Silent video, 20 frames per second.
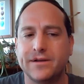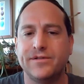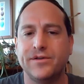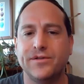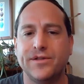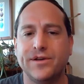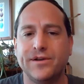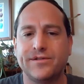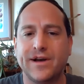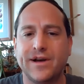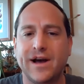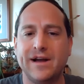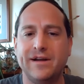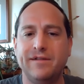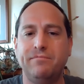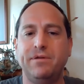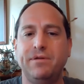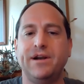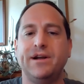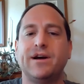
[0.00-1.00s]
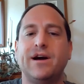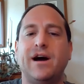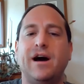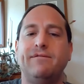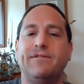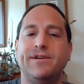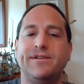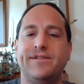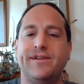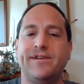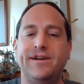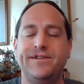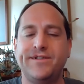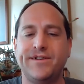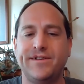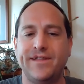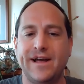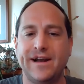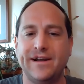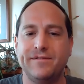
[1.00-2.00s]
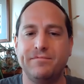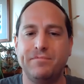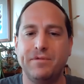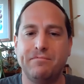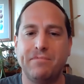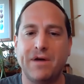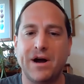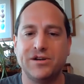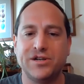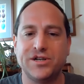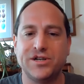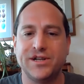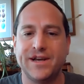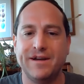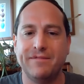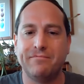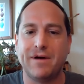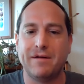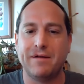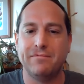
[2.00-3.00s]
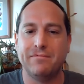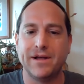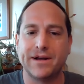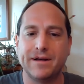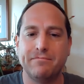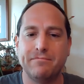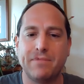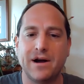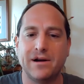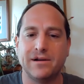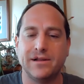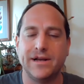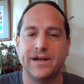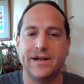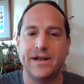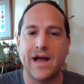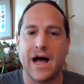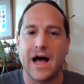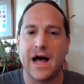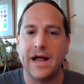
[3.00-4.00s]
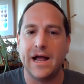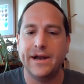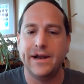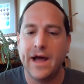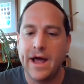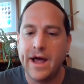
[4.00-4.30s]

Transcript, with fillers: So there's kind of been a conversation that has been partially in public and partly not.